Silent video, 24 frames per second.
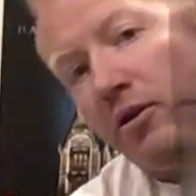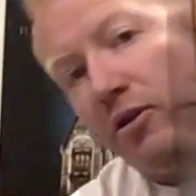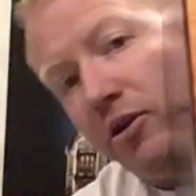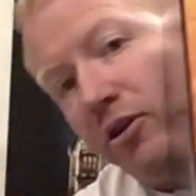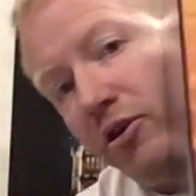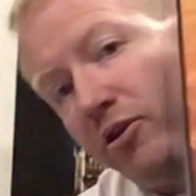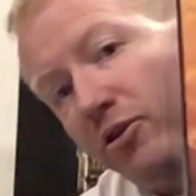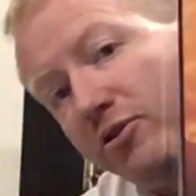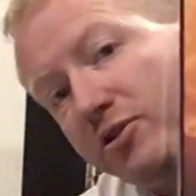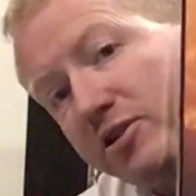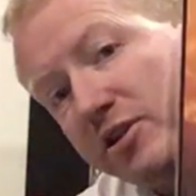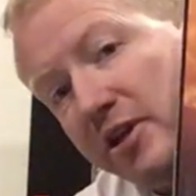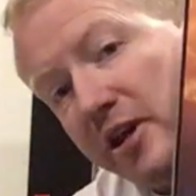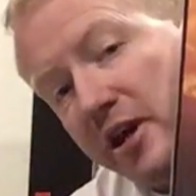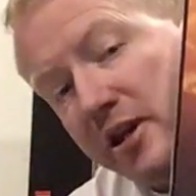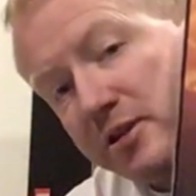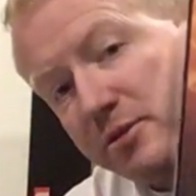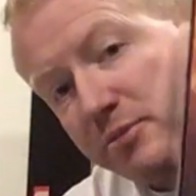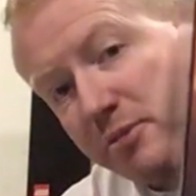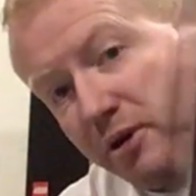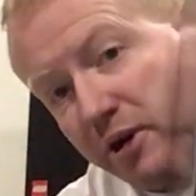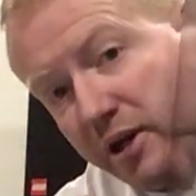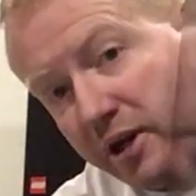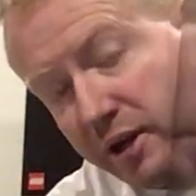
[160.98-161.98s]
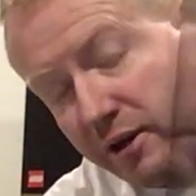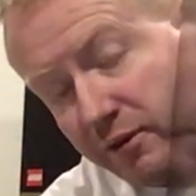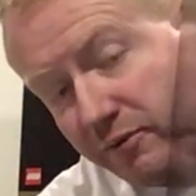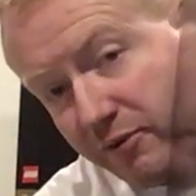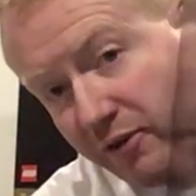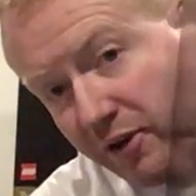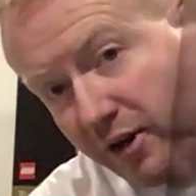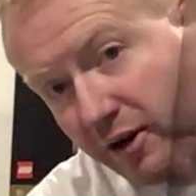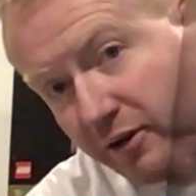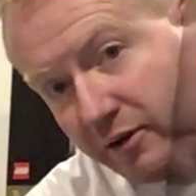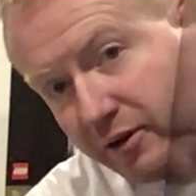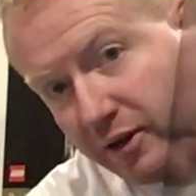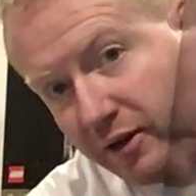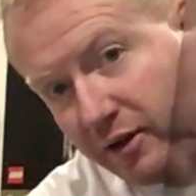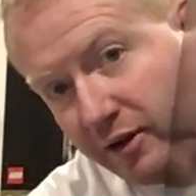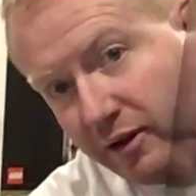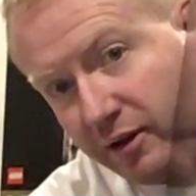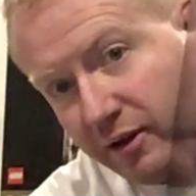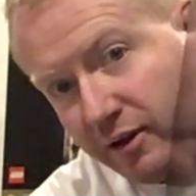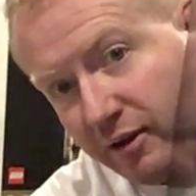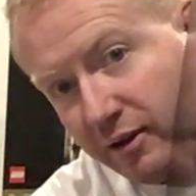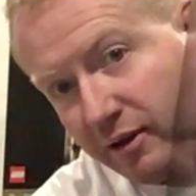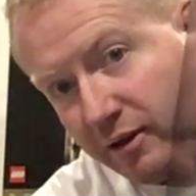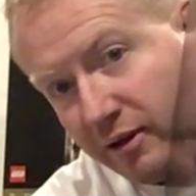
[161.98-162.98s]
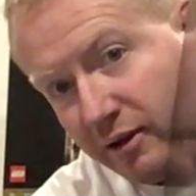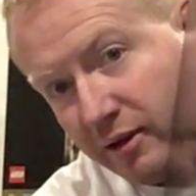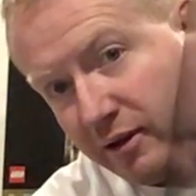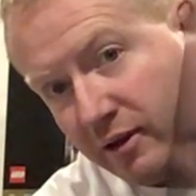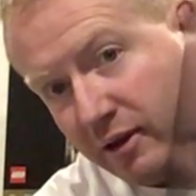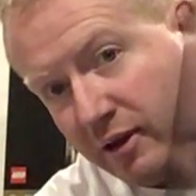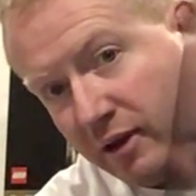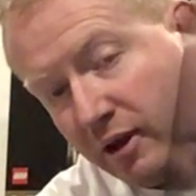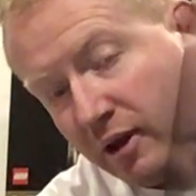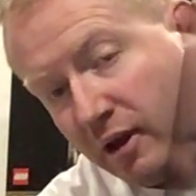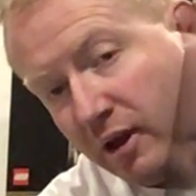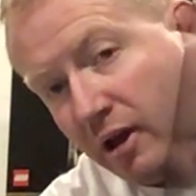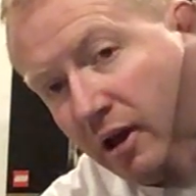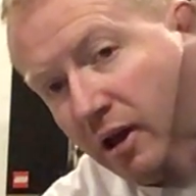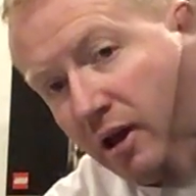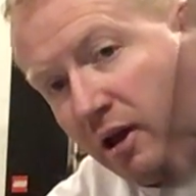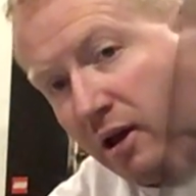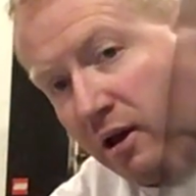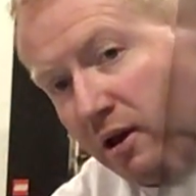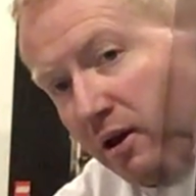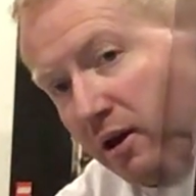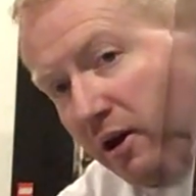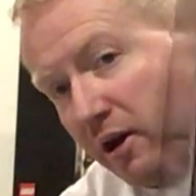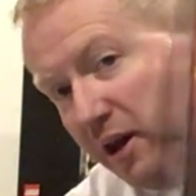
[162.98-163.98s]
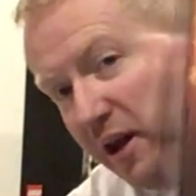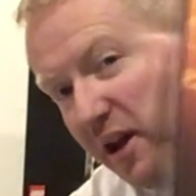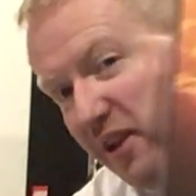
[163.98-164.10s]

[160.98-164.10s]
the UCS Millennium Falcon. I